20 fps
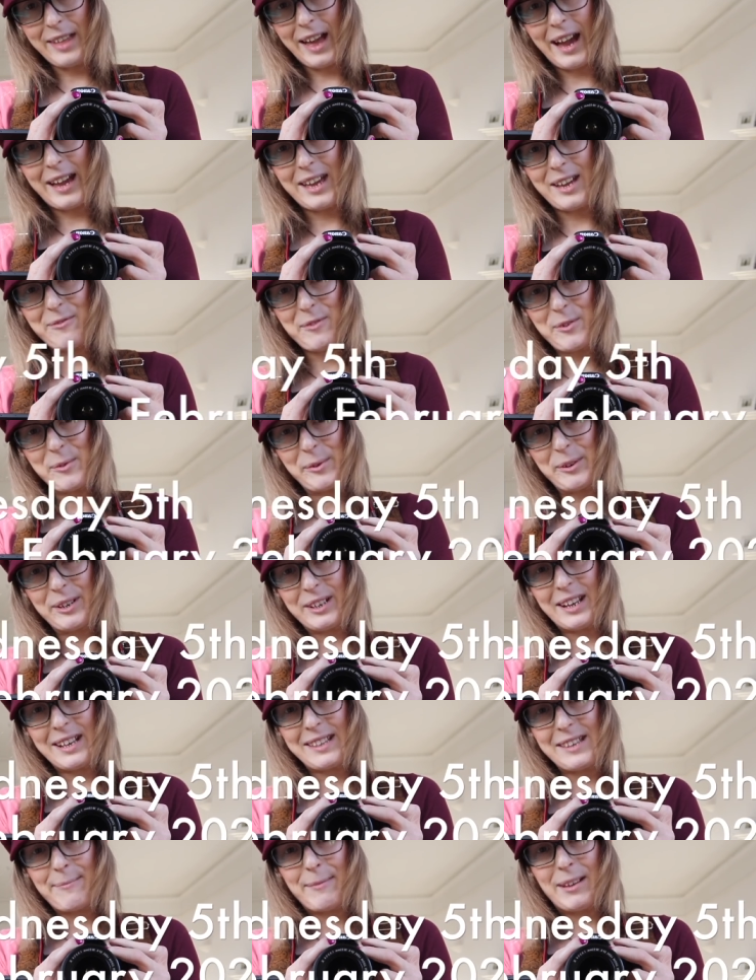Hi
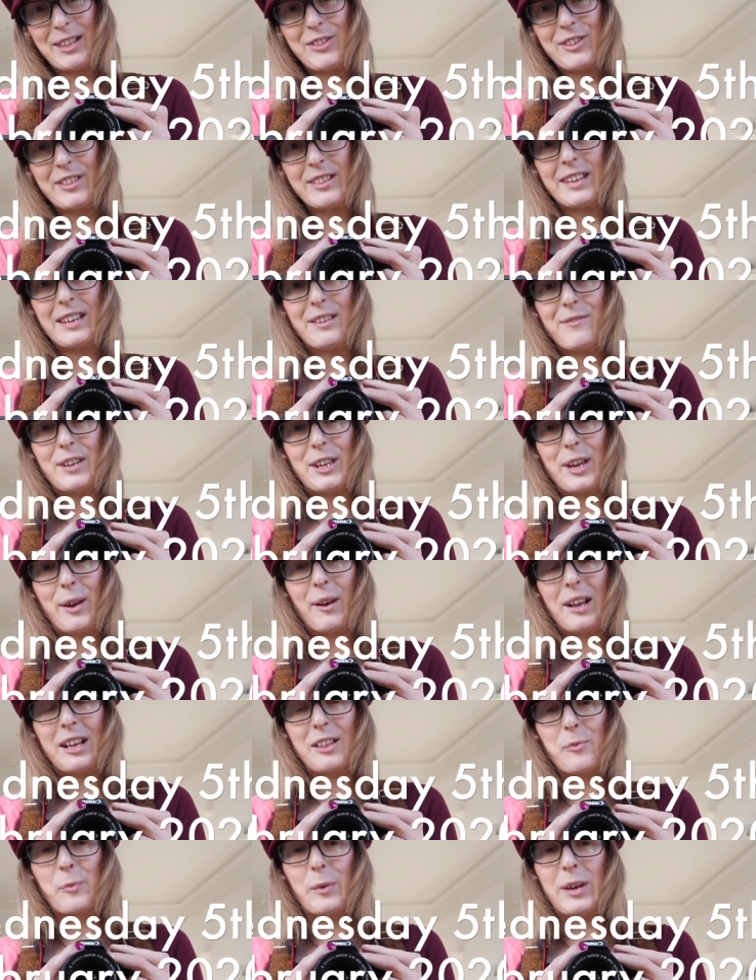everyone, as I mentioned in a video
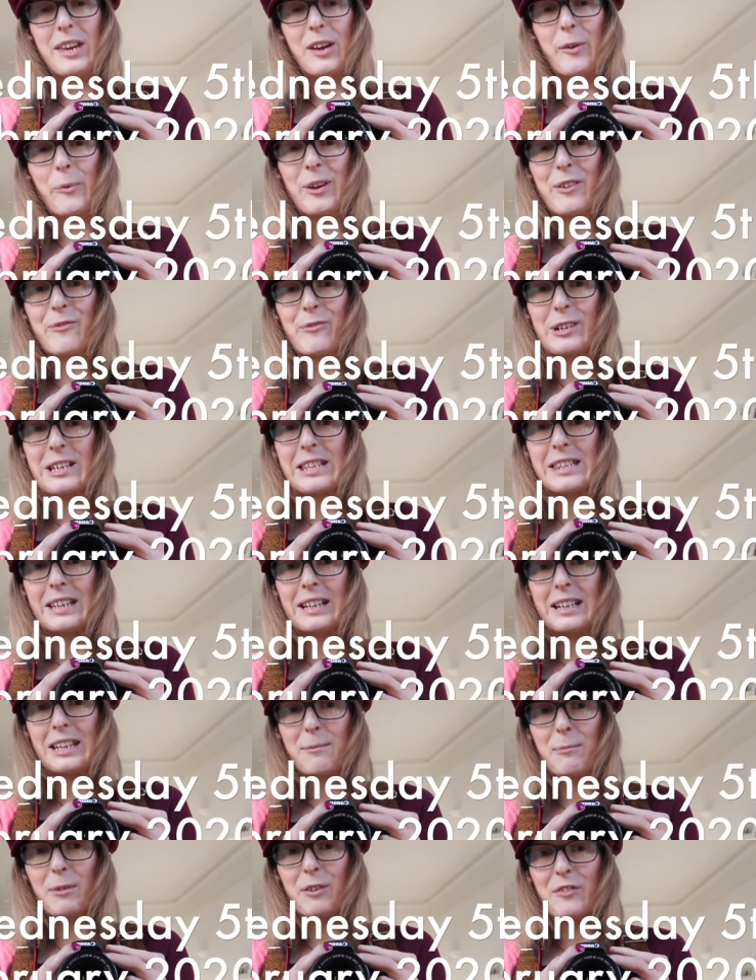last week, we've
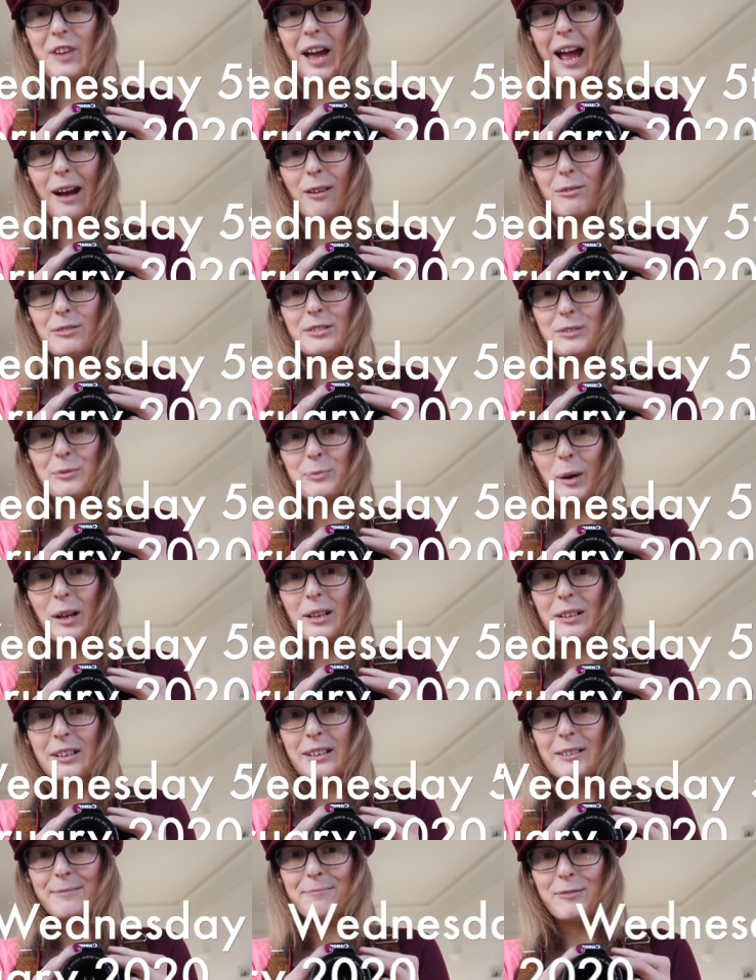recently moved house.
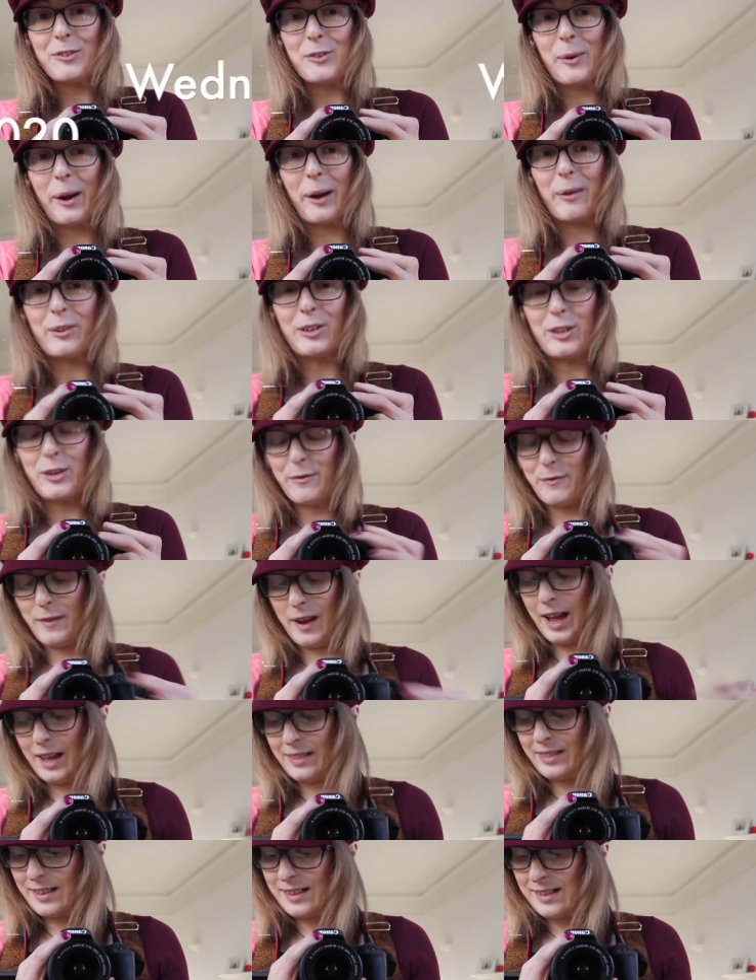Welcome to our new
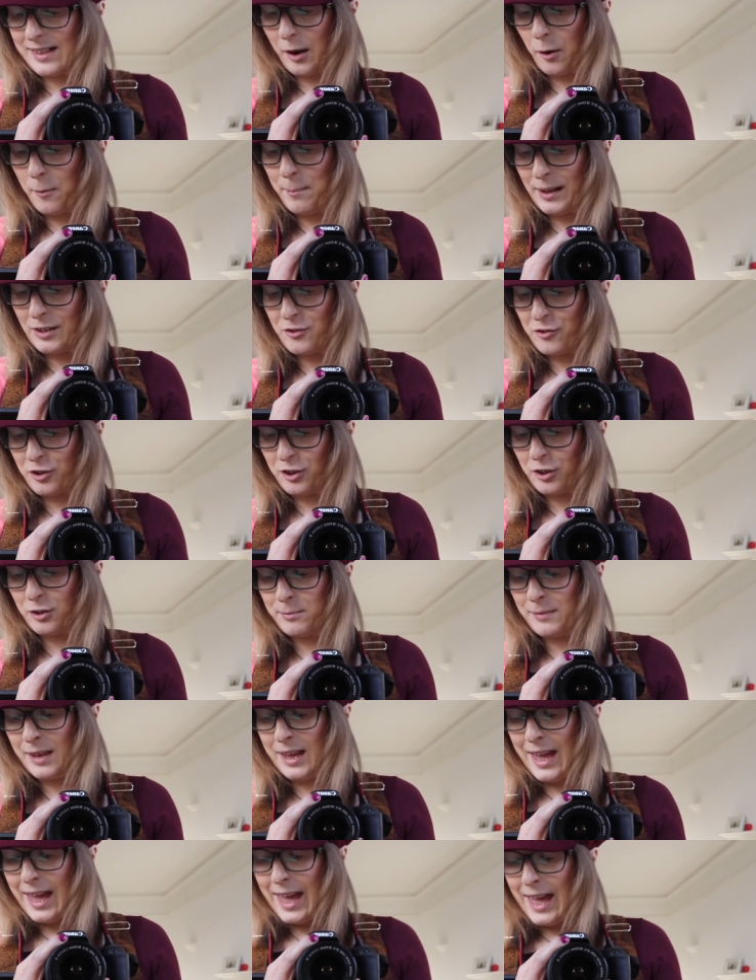flat. This is our
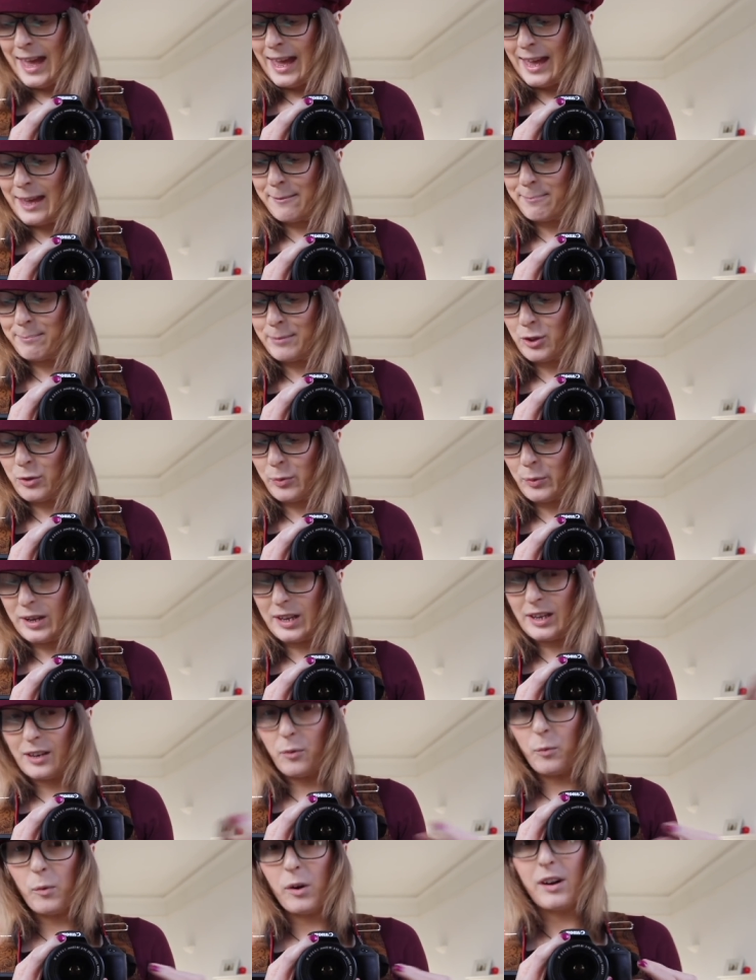bedroom. In
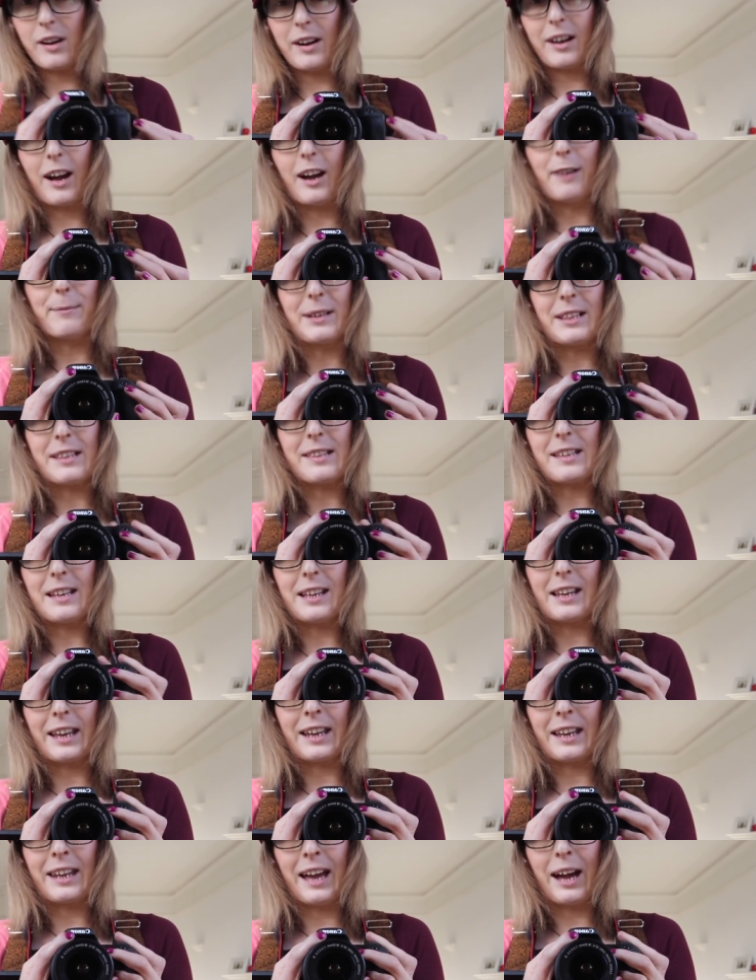between work, I've been
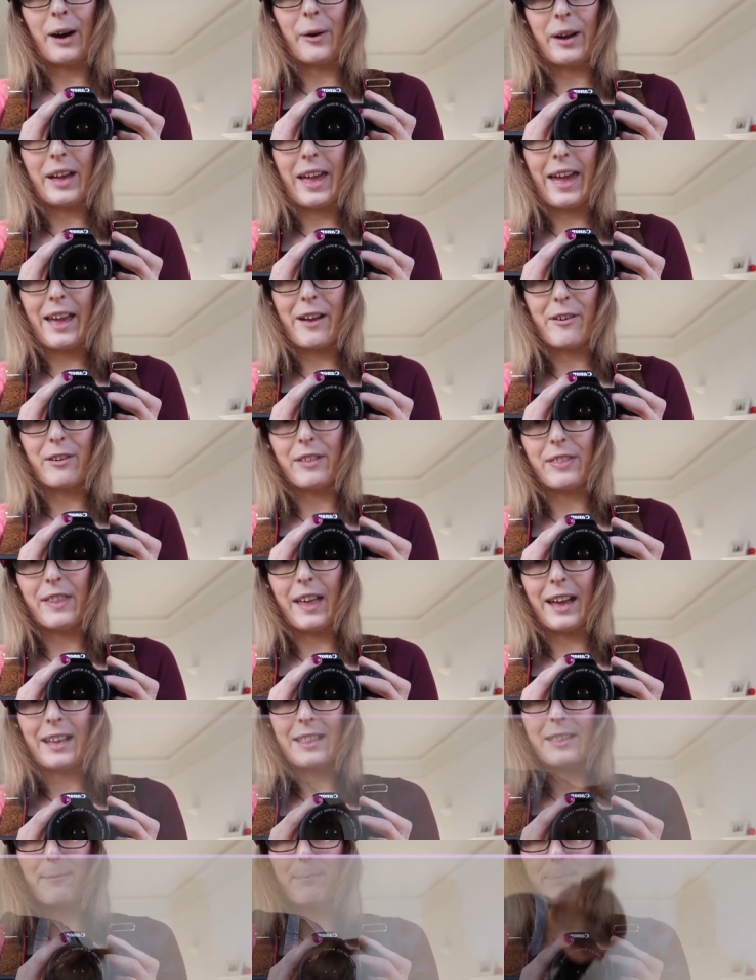stealing an hour here and
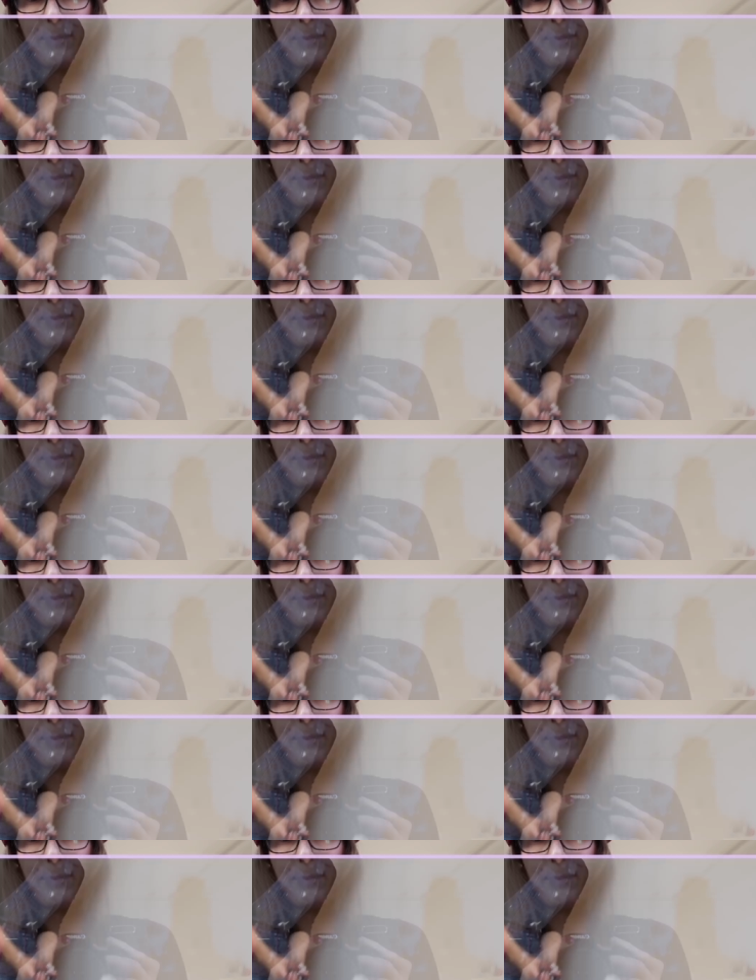there to